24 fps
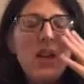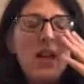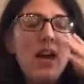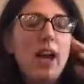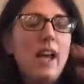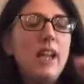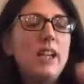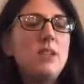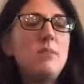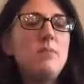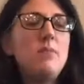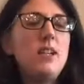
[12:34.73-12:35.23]

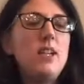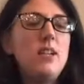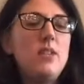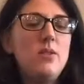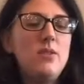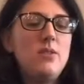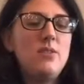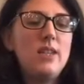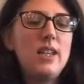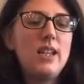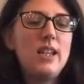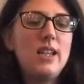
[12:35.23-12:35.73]
I can be
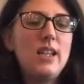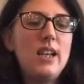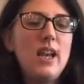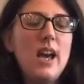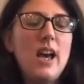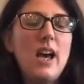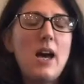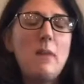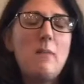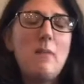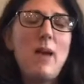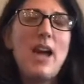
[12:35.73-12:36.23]
using
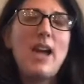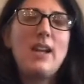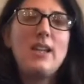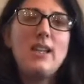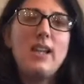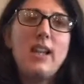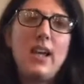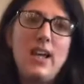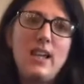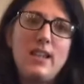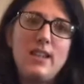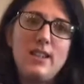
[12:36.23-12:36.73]
patty
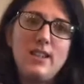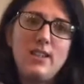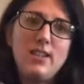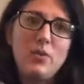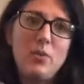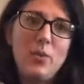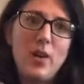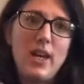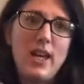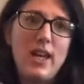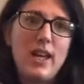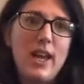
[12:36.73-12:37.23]
cake this
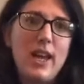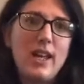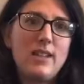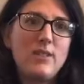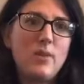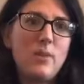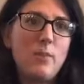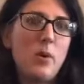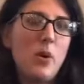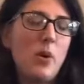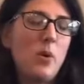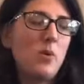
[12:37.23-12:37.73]
way as
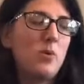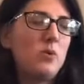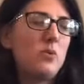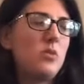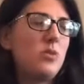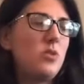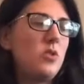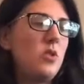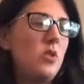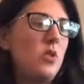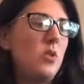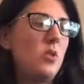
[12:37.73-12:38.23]

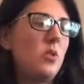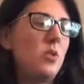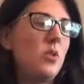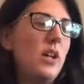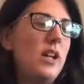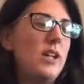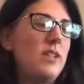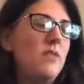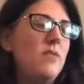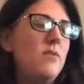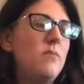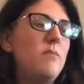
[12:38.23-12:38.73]
opposed to
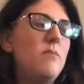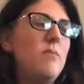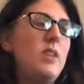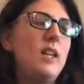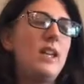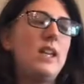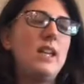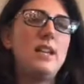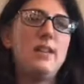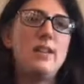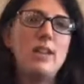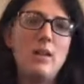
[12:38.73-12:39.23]
kind of
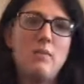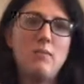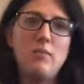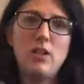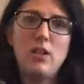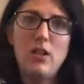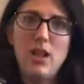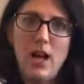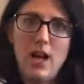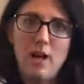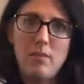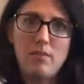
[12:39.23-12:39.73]
making them
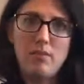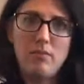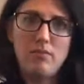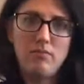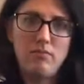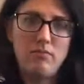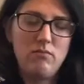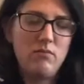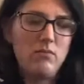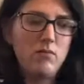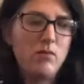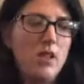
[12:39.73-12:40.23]
clap.
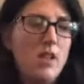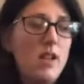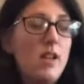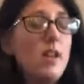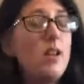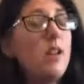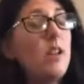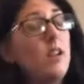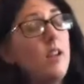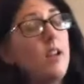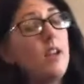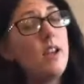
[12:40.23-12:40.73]

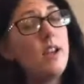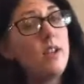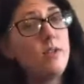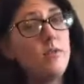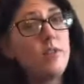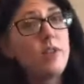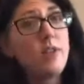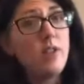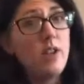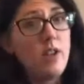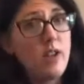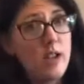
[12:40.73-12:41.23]
If
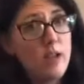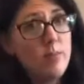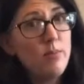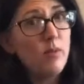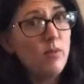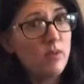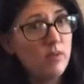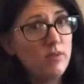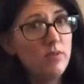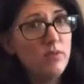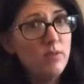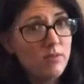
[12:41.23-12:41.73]
they're
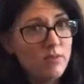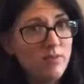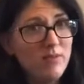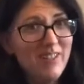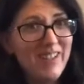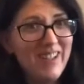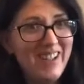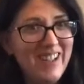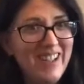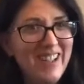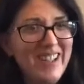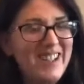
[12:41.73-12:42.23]
able
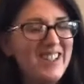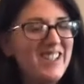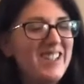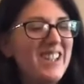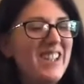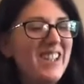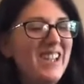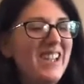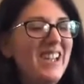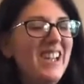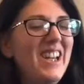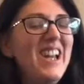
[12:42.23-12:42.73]

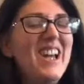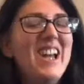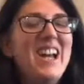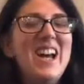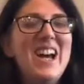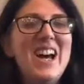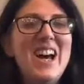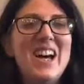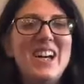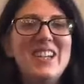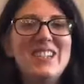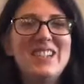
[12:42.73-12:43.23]

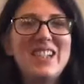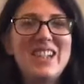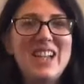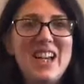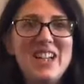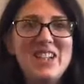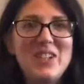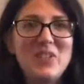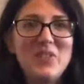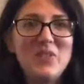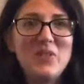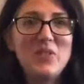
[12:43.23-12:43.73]
to
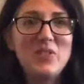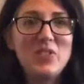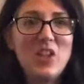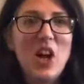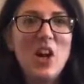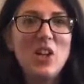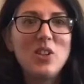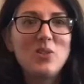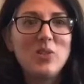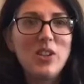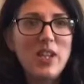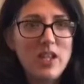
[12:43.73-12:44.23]
kind of
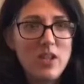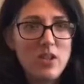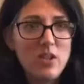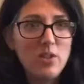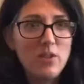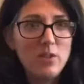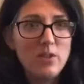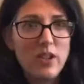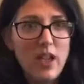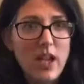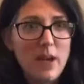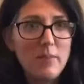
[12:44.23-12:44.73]
tolerate
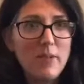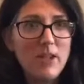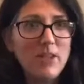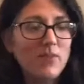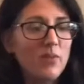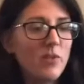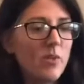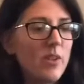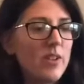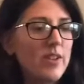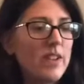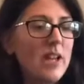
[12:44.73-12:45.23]
you clapping
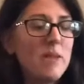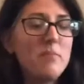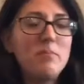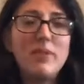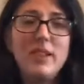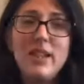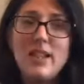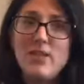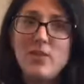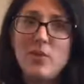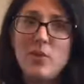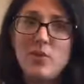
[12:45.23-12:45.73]
for them,
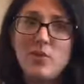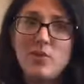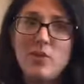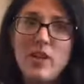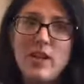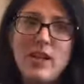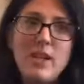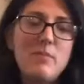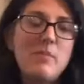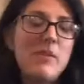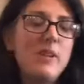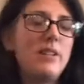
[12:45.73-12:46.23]
please feel
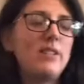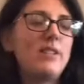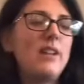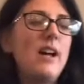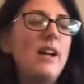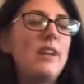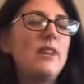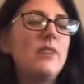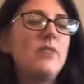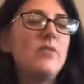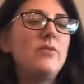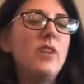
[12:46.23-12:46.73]
free, but a
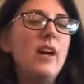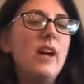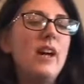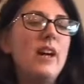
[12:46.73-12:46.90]
lot of